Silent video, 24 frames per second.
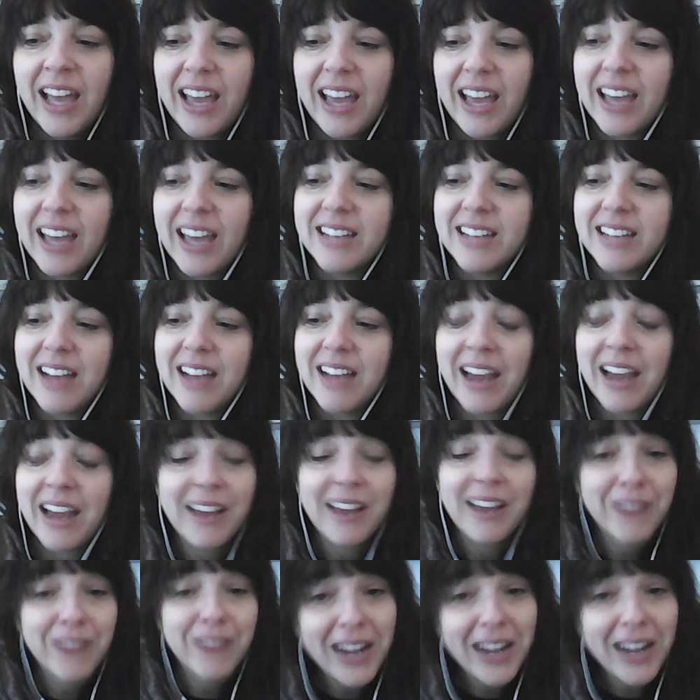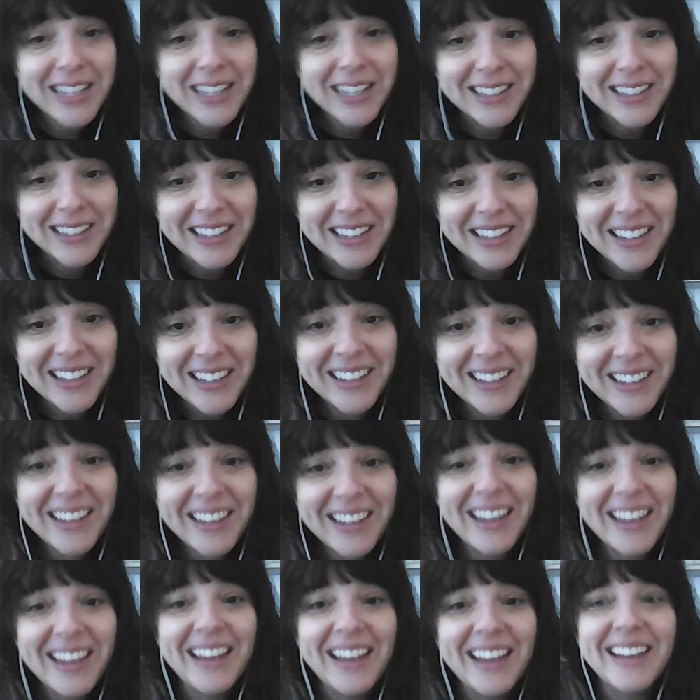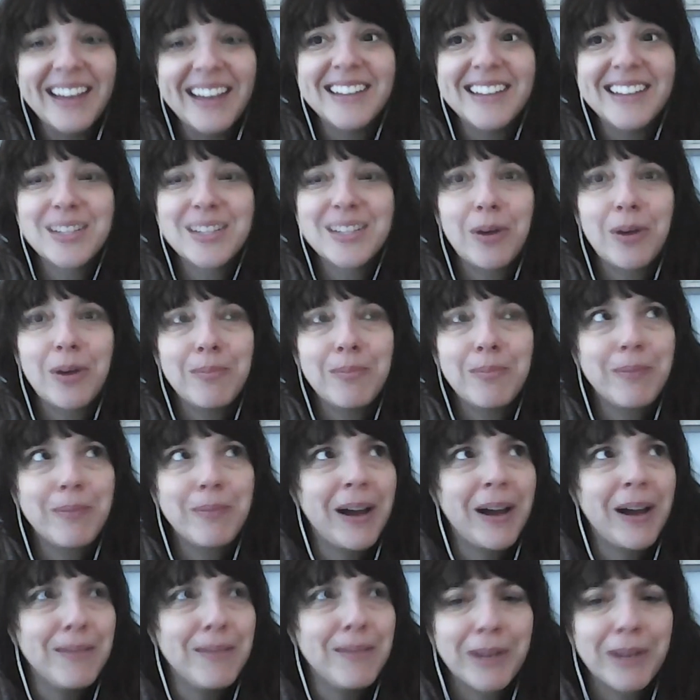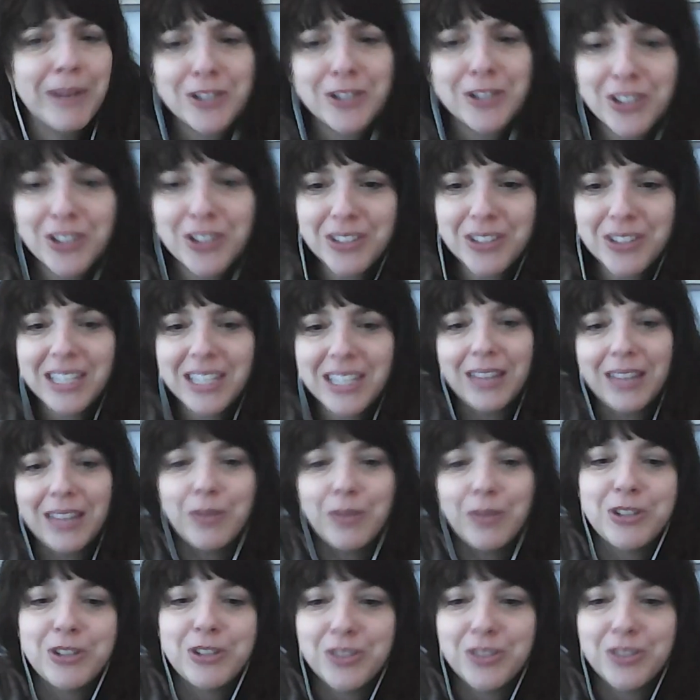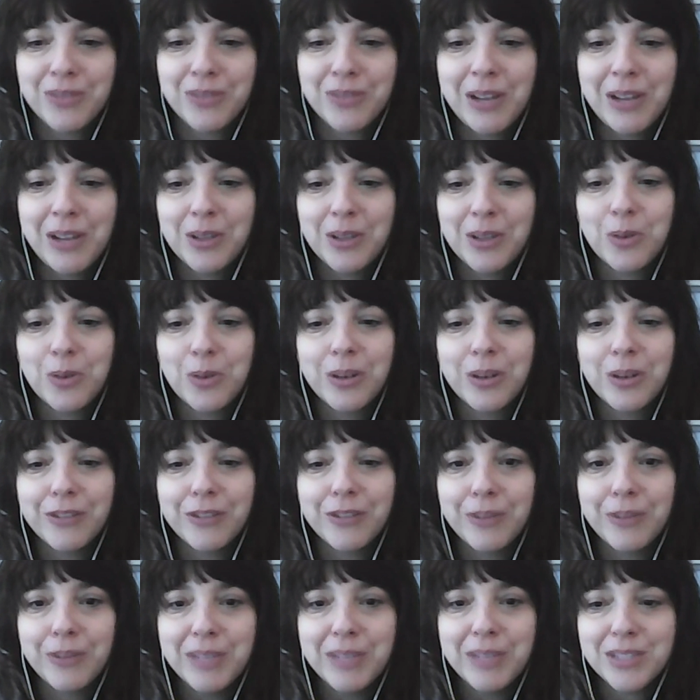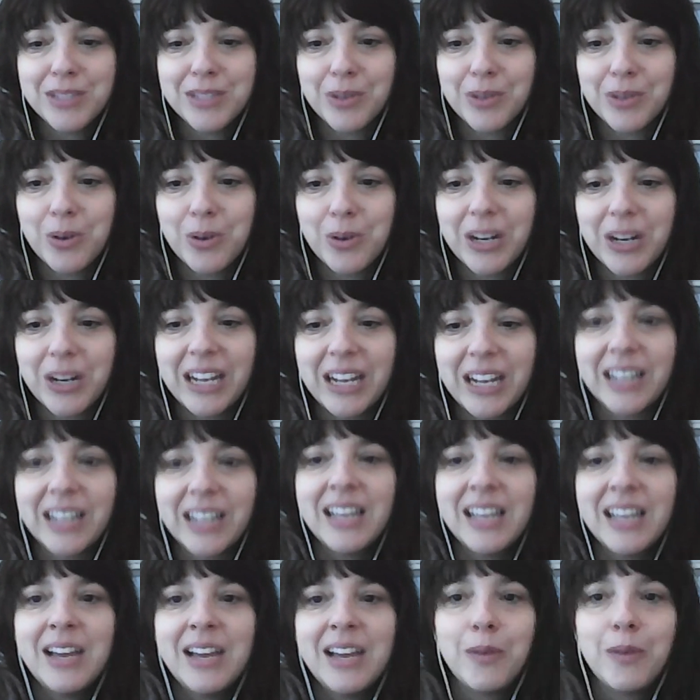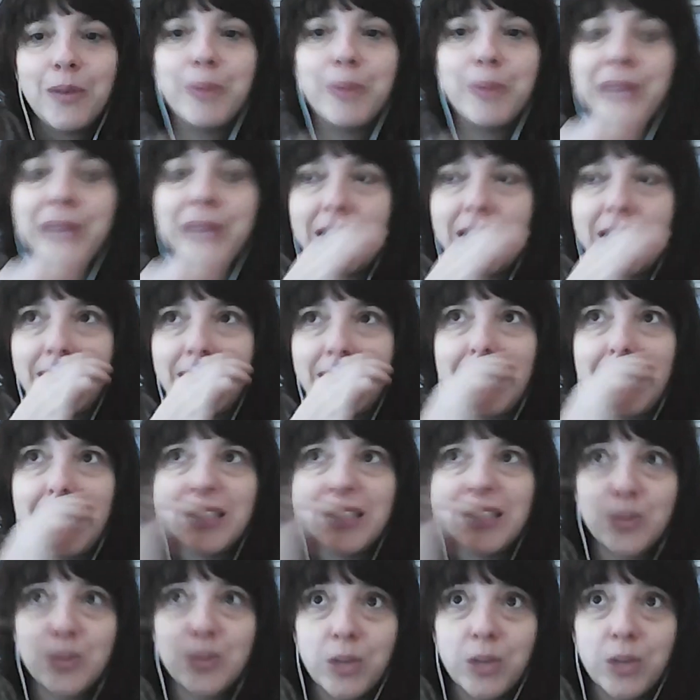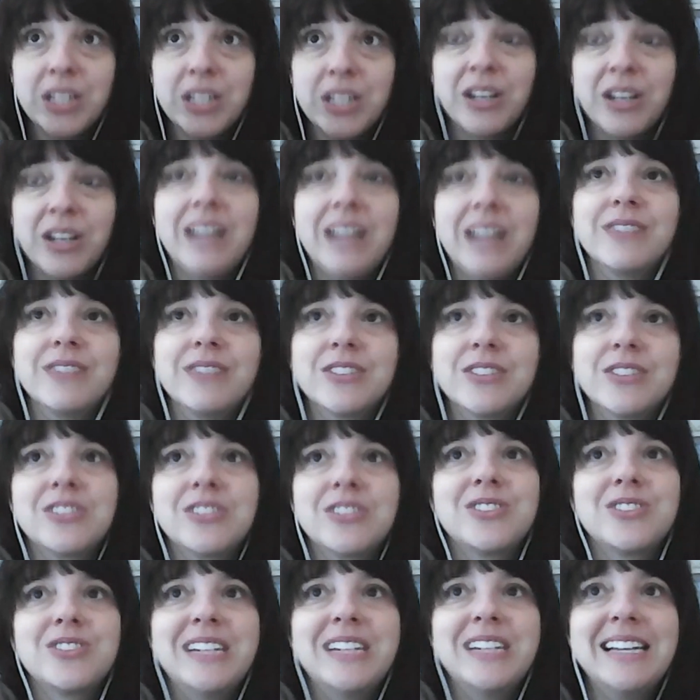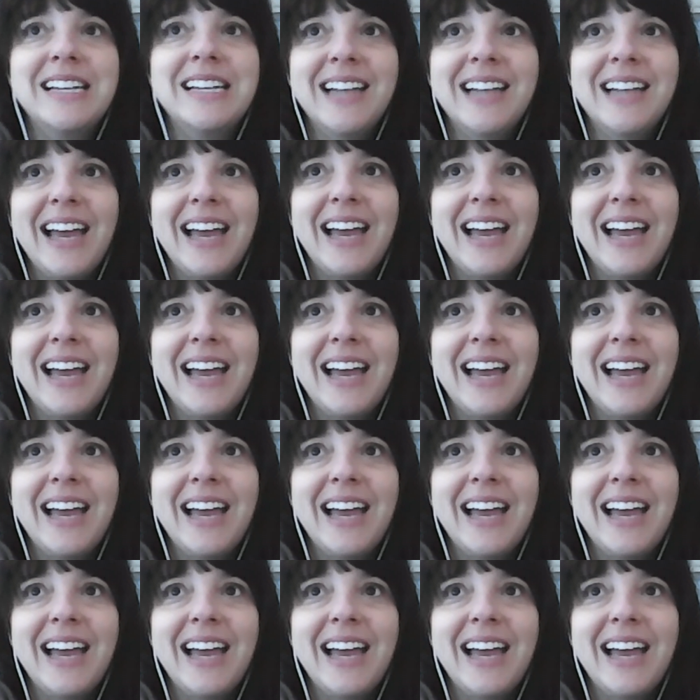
And ironically, March 13th, which is around the corner from this recording, will be its 1-year anniversary.